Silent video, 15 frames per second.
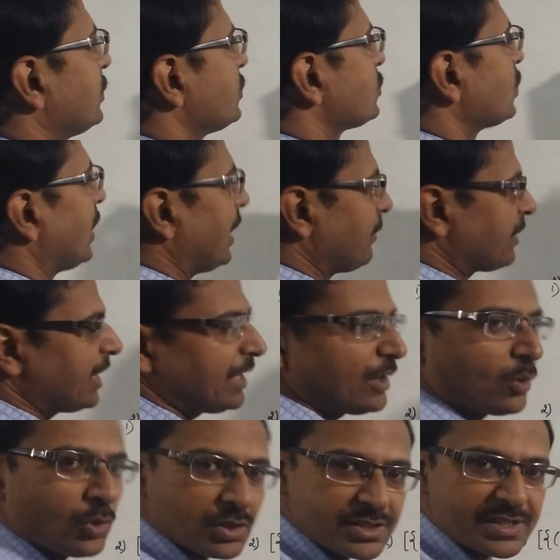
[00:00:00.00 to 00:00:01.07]
So I am
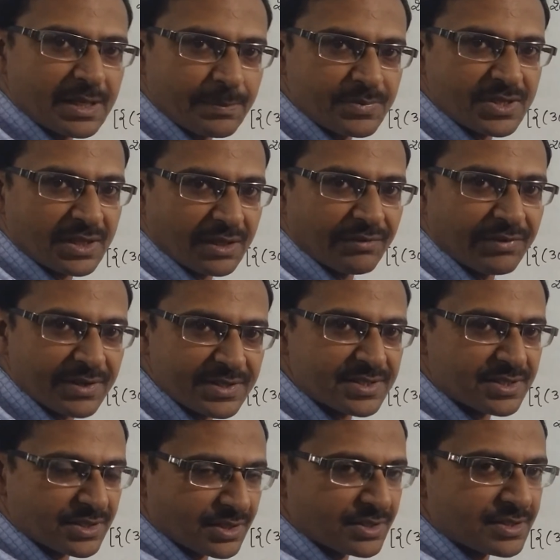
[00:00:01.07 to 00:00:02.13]
writing all steps in the
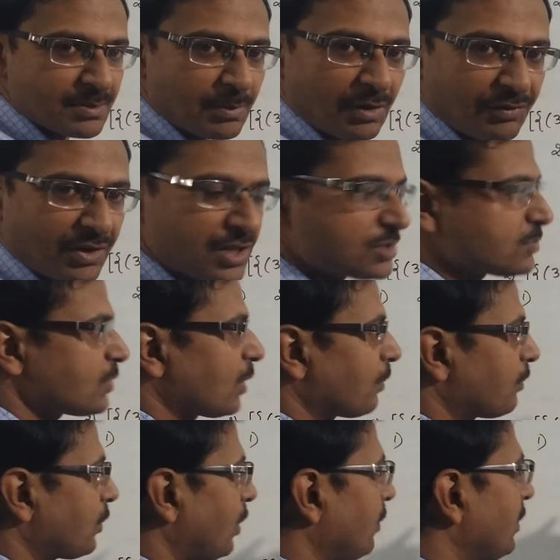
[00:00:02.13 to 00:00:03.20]
first simplification
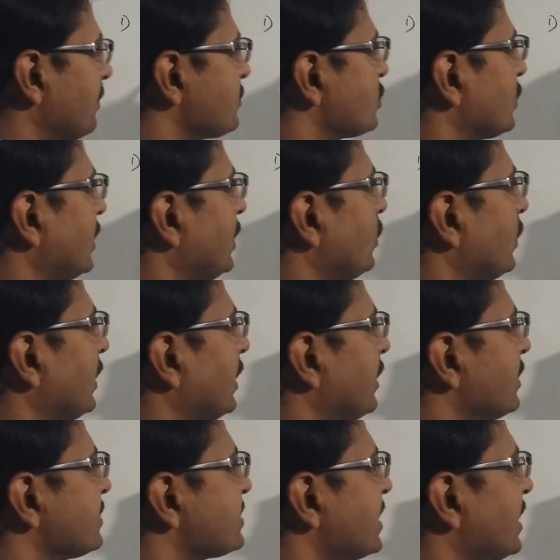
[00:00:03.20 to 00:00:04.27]
problem so that you can
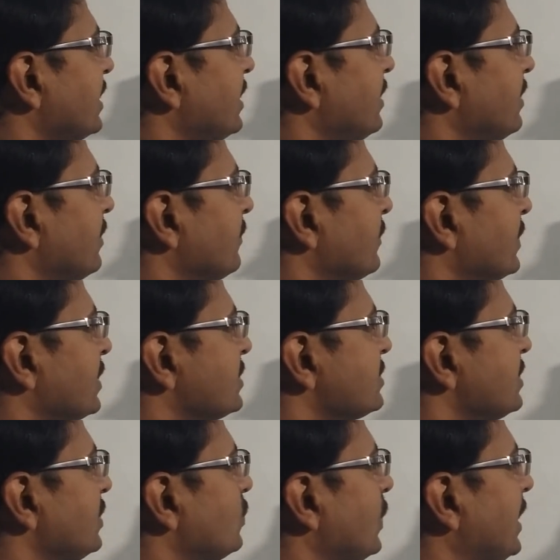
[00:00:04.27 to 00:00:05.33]
understand it.
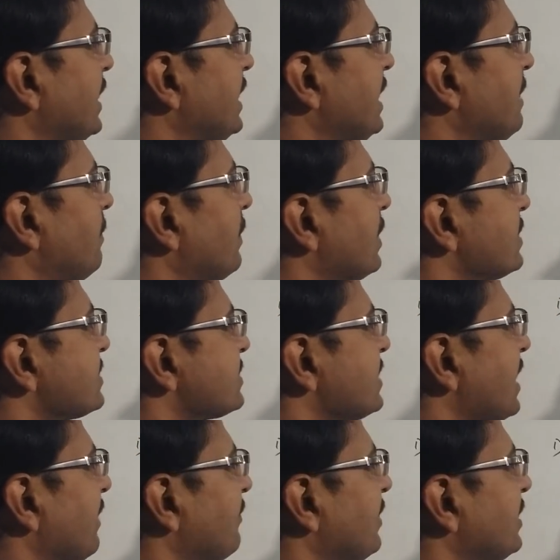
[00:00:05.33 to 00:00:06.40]
See, 20 plus,
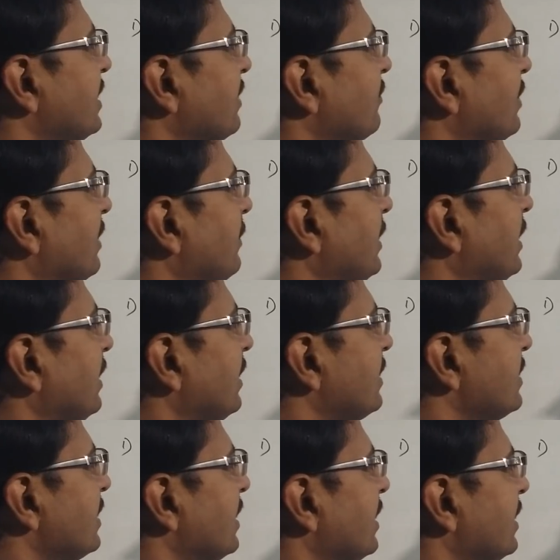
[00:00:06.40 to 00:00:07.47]
see, everything will
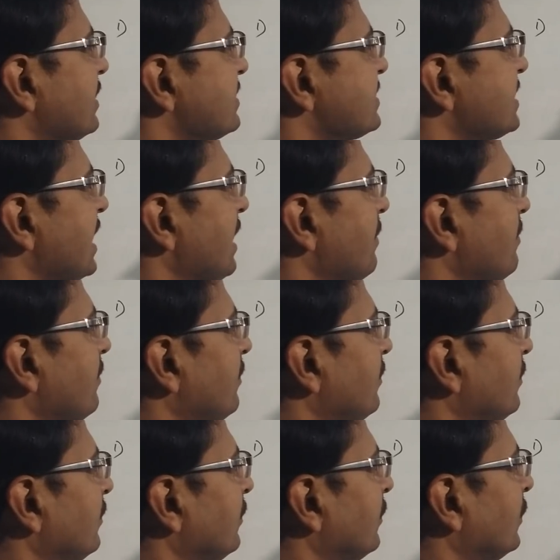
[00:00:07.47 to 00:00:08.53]
be
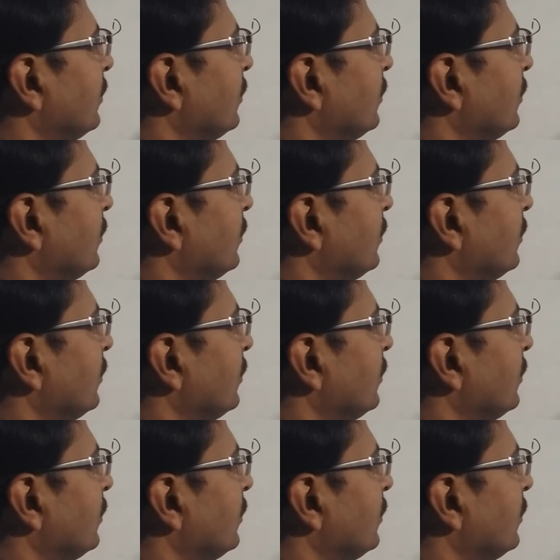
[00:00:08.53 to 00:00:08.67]
same.